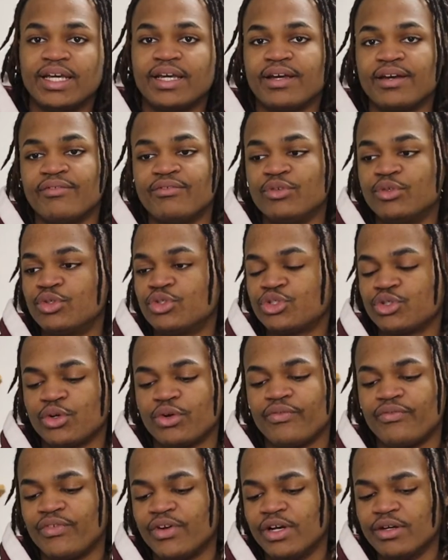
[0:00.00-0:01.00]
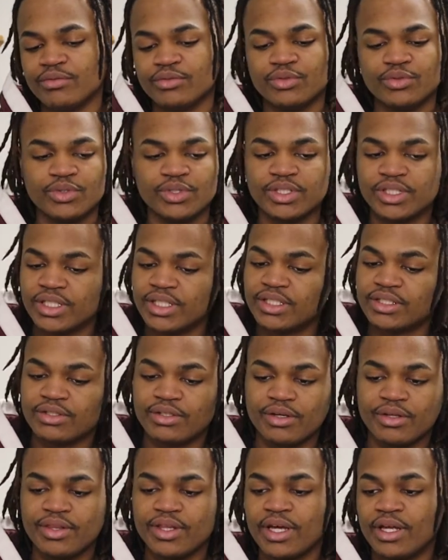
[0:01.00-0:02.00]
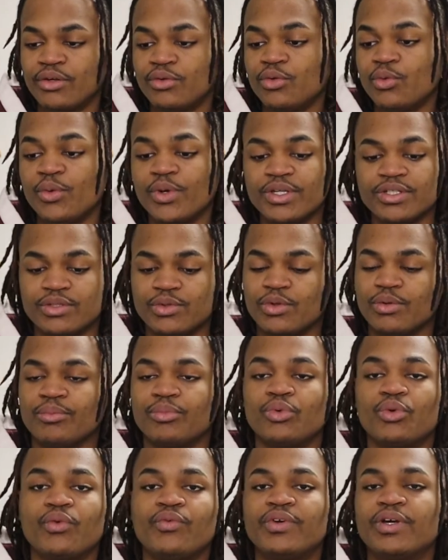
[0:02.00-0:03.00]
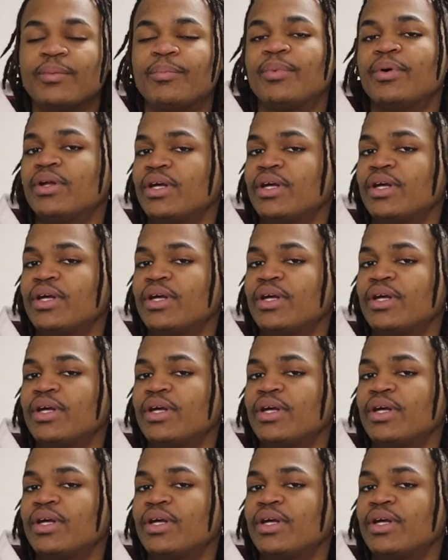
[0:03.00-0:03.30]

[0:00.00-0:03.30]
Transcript: thinking of new short films, new skits, all that, new ways to improve it.